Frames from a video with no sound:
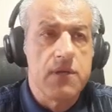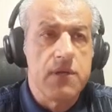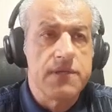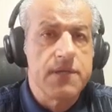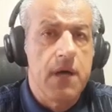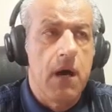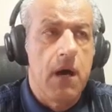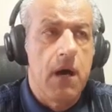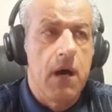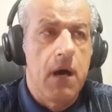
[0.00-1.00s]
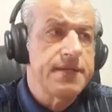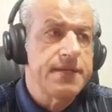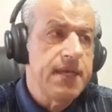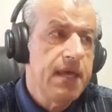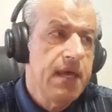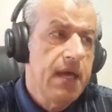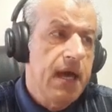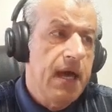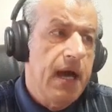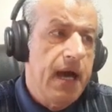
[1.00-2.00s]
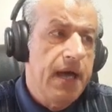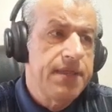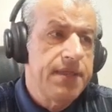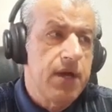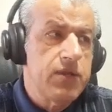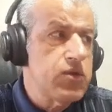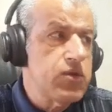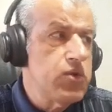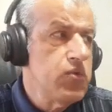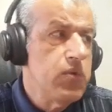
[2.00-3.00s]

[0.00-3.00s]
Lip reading: RT, and there are two